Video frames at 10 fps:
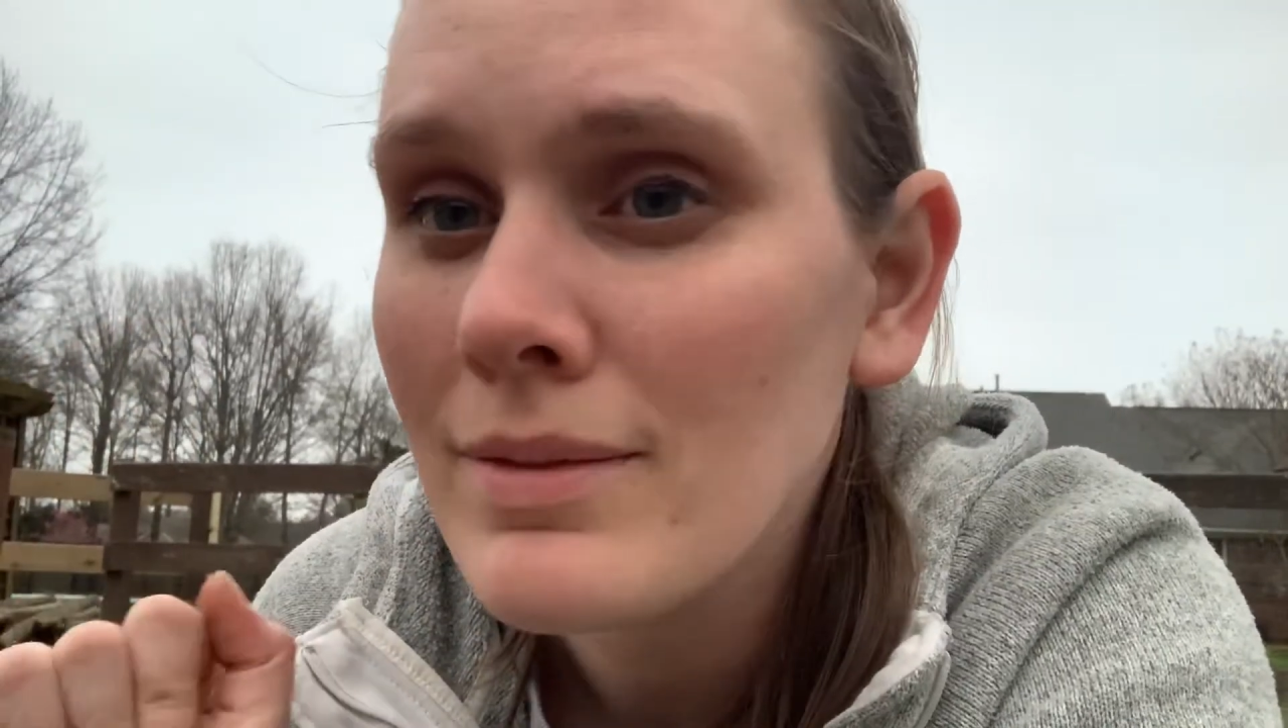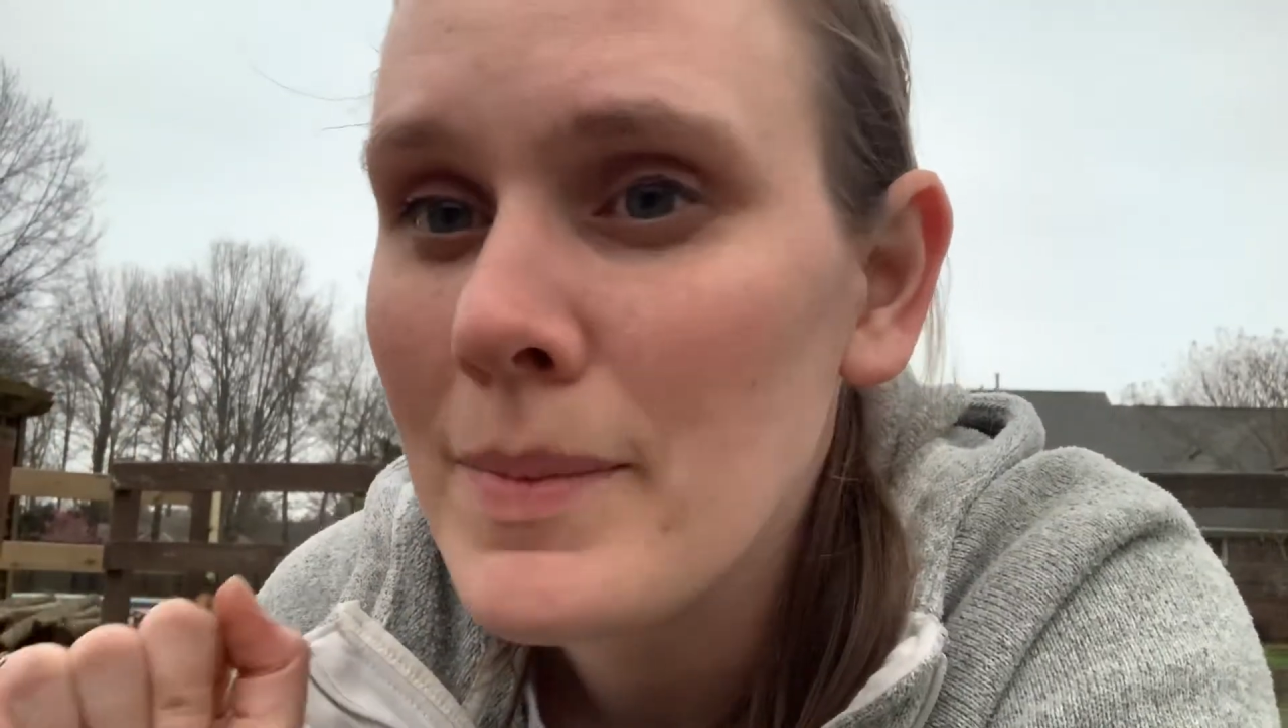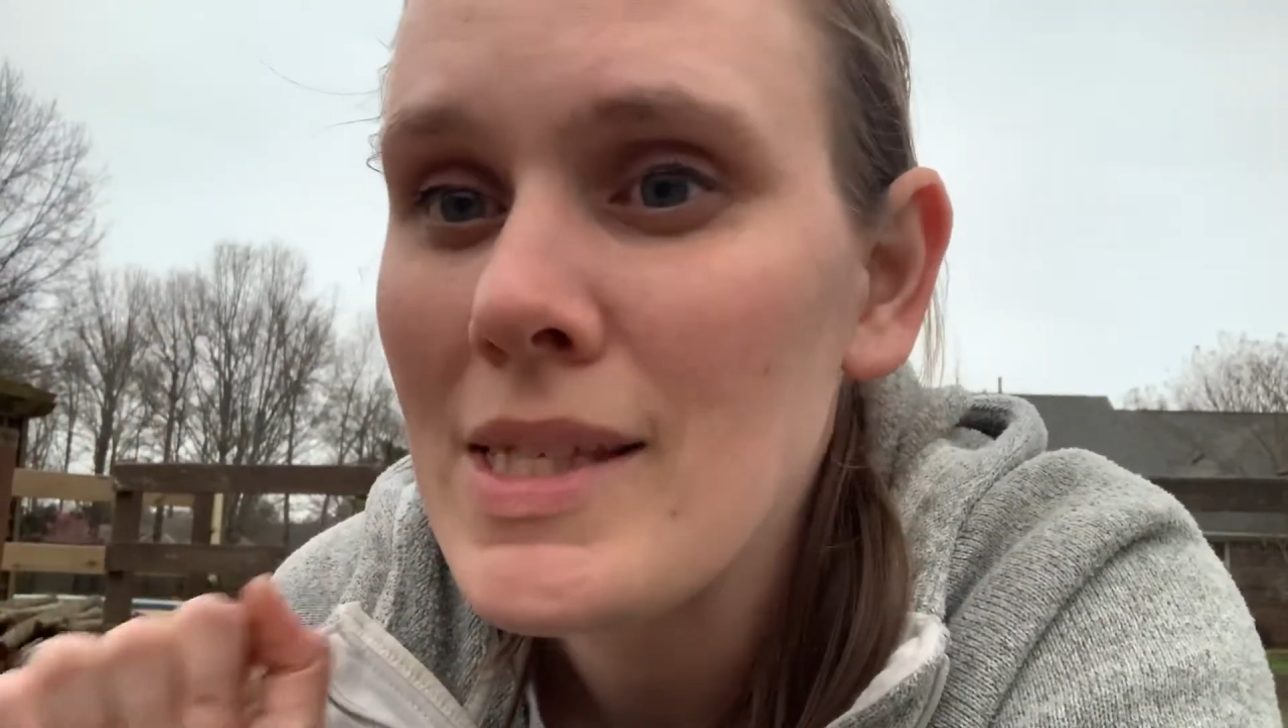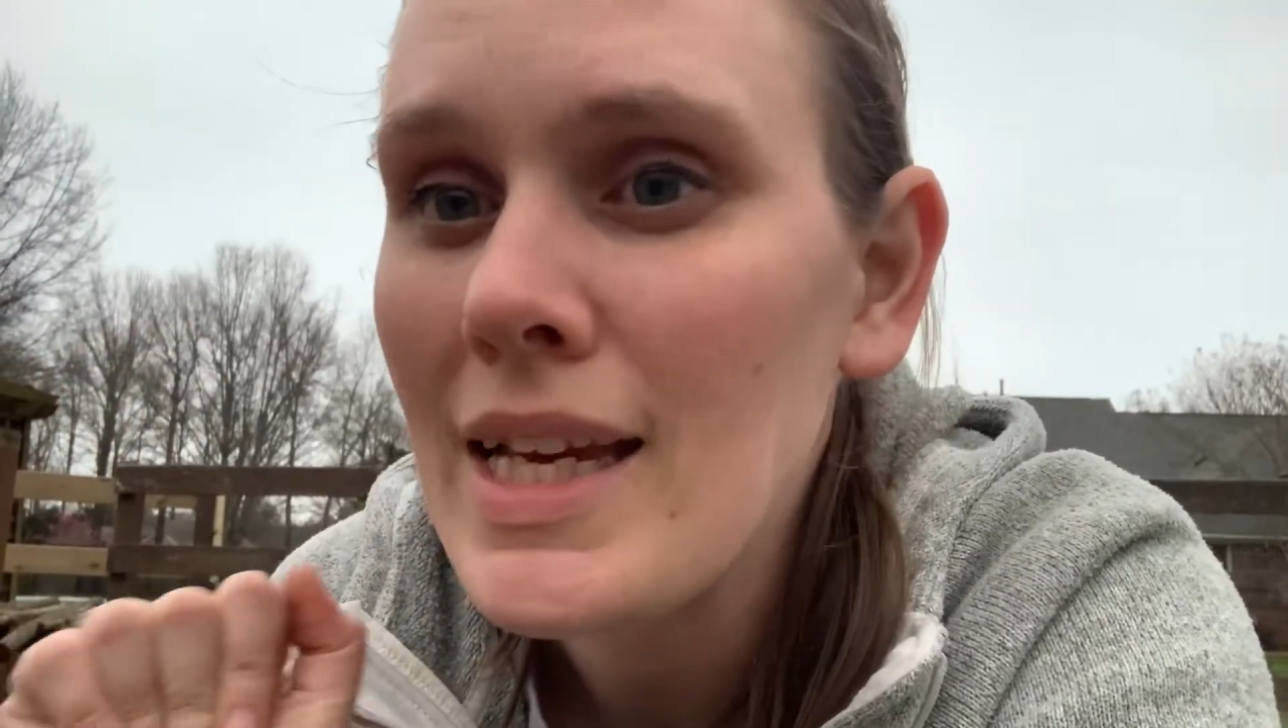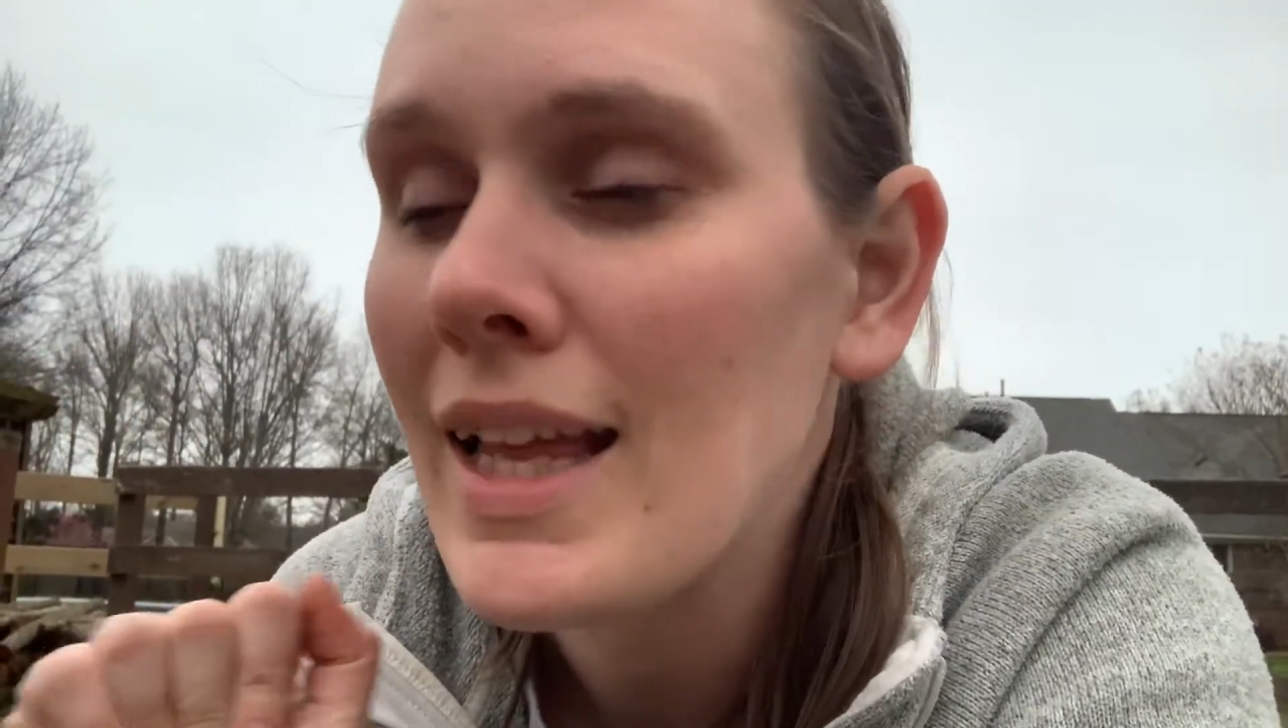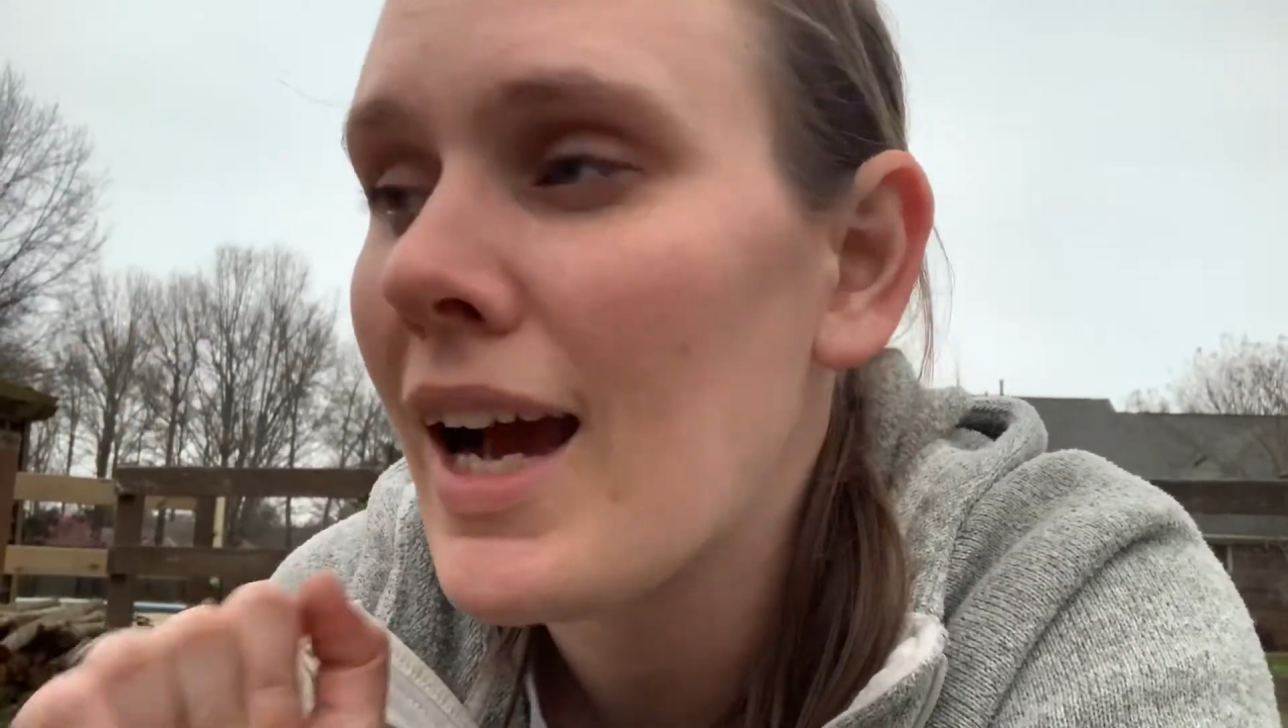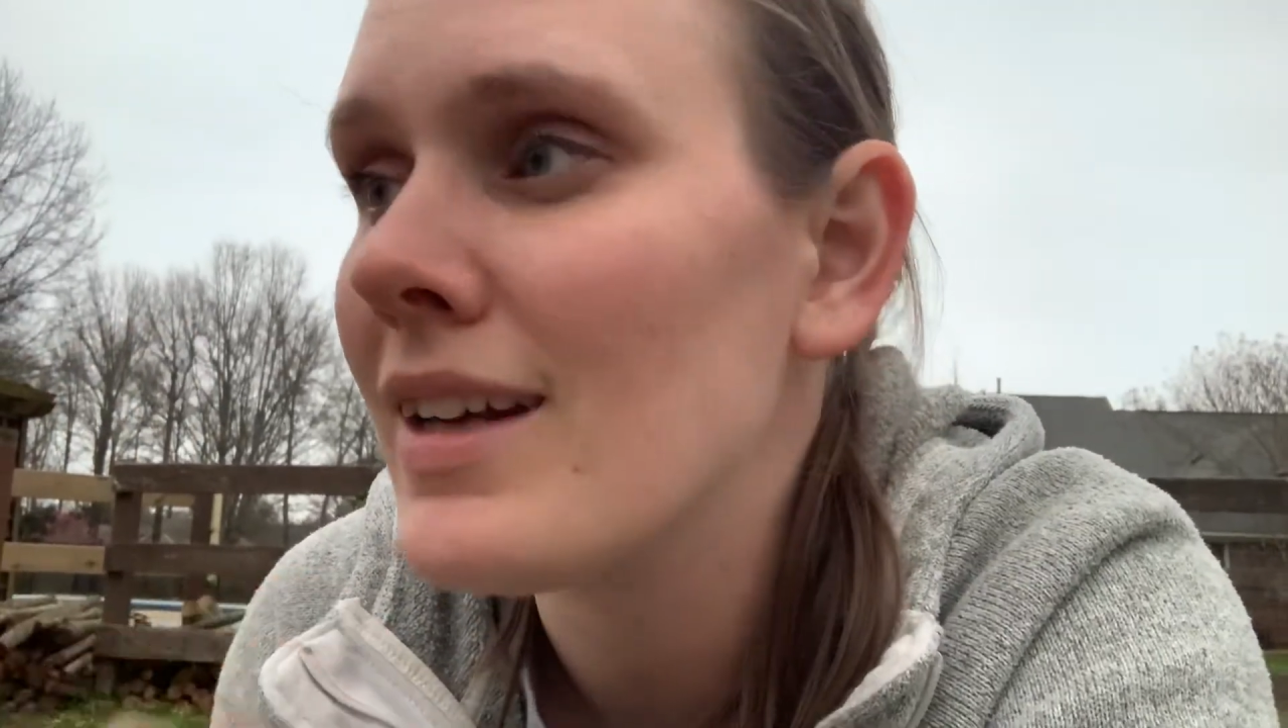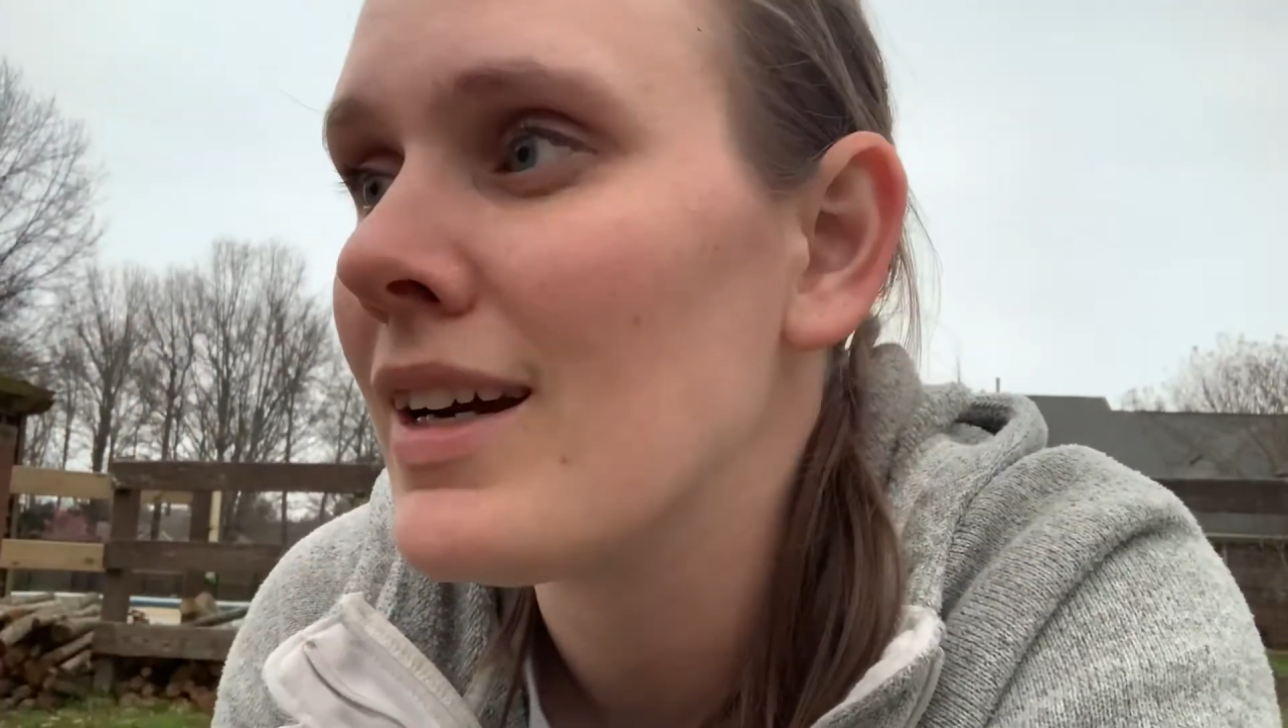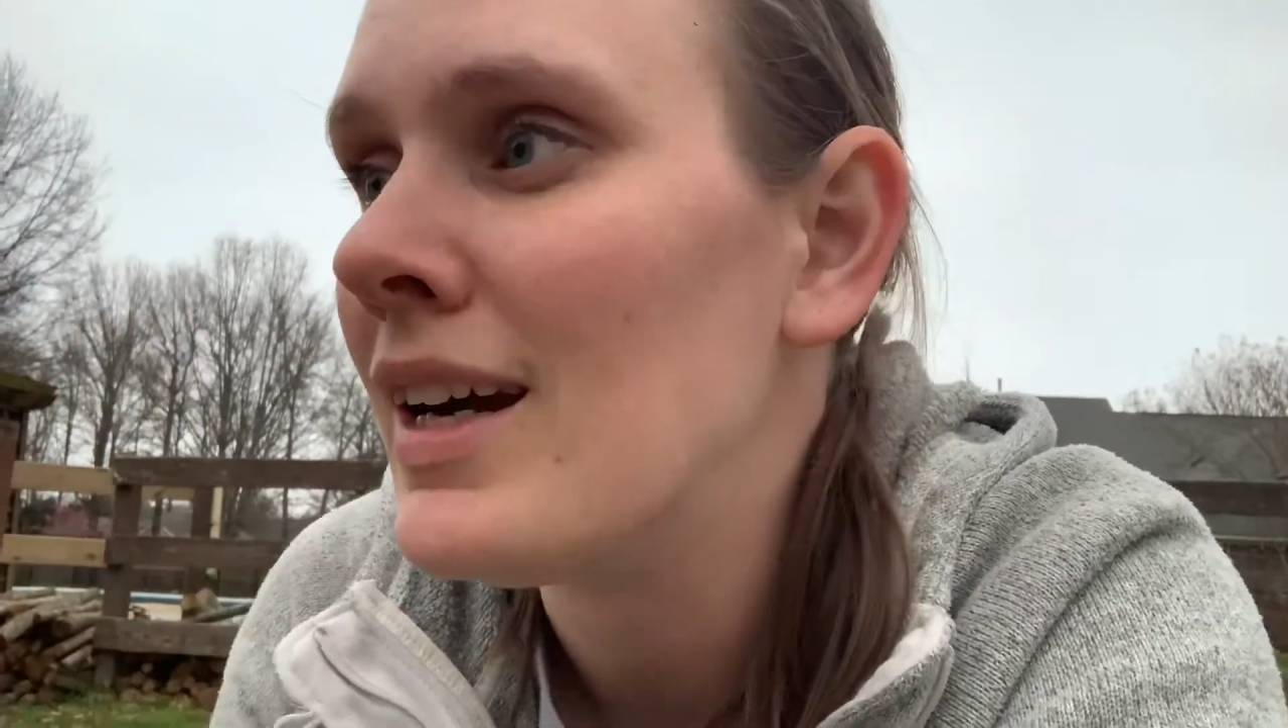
Let me say that.